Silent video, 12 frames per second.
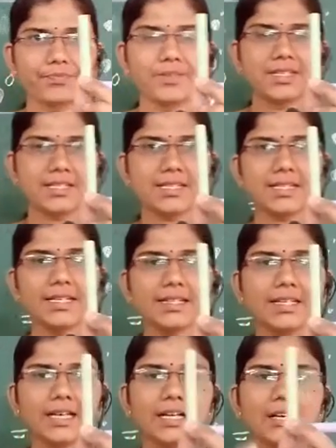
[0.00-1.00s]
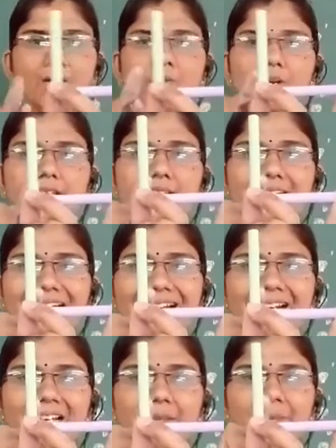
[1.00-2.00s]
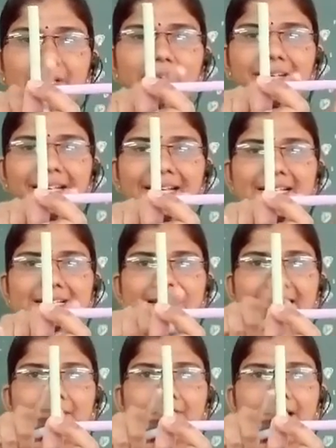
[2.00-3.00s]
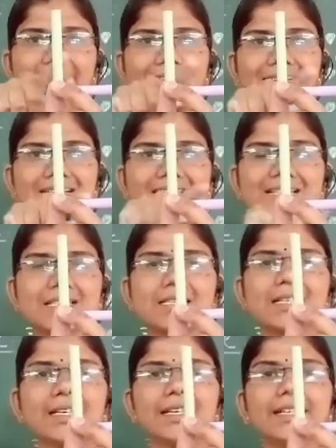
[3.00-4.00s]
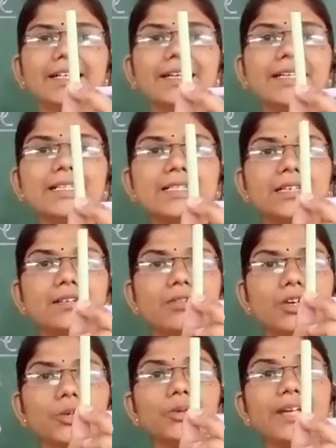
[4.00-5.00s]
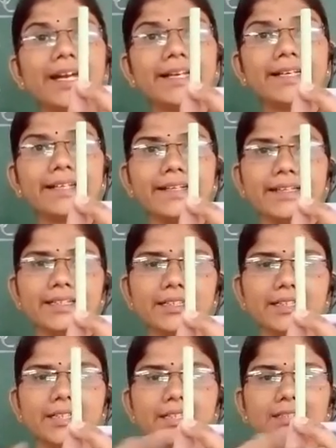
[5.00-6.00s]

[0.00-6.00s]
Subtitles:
This is again now, what is the angle between x and y axis? It is equal to 90 degree.